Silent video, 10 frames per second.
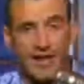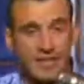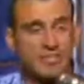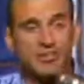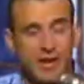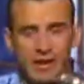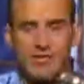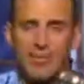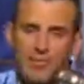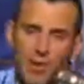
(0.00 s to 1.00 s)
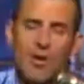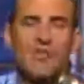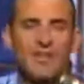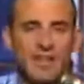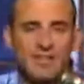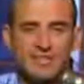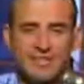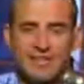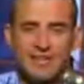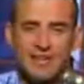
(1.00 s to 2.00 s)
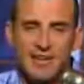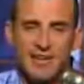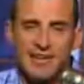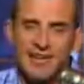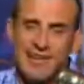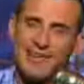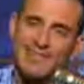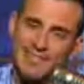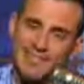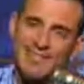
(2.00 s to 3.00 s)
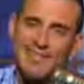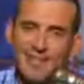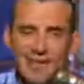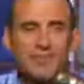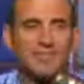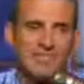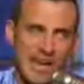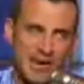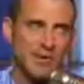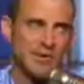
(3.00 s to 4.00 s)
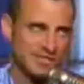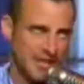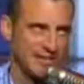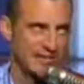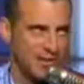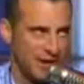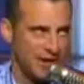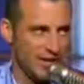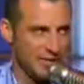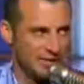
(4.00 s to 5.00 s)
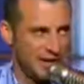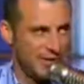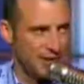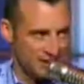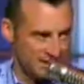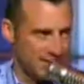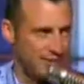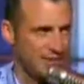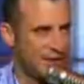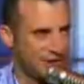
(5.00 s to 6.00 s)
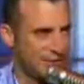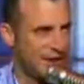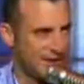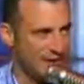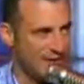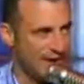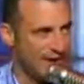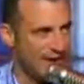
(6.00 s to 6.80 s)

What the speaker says: And his trainer, but part of it is like a little snake oil sales going on here with Tom Brady's TB12 method. Right?